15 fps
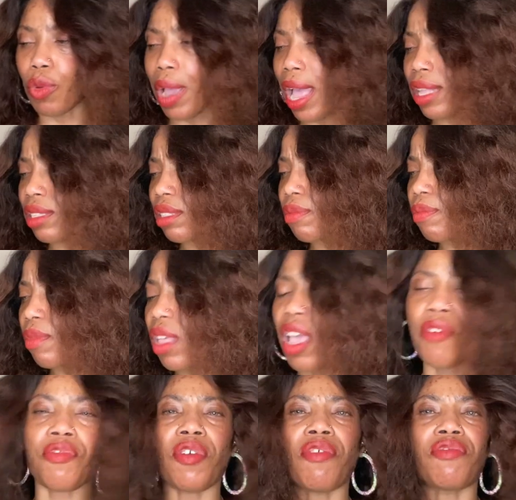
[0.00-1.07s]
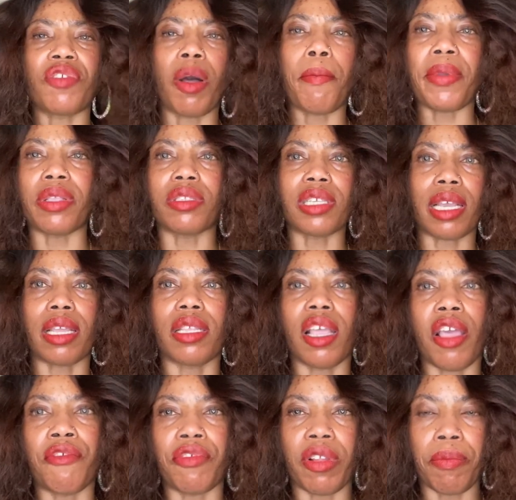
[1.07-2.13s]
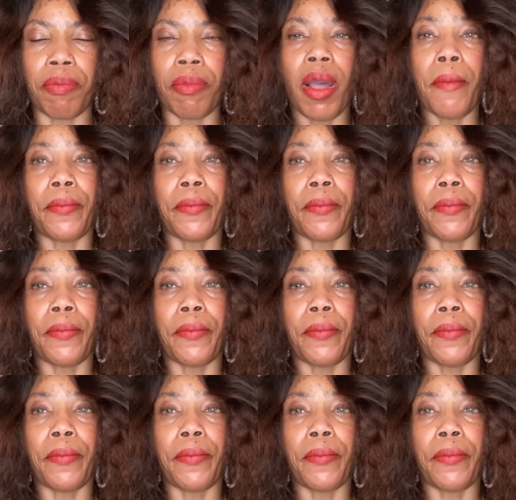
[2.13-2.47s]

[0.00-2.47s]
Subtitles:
And if you've not been taking Evening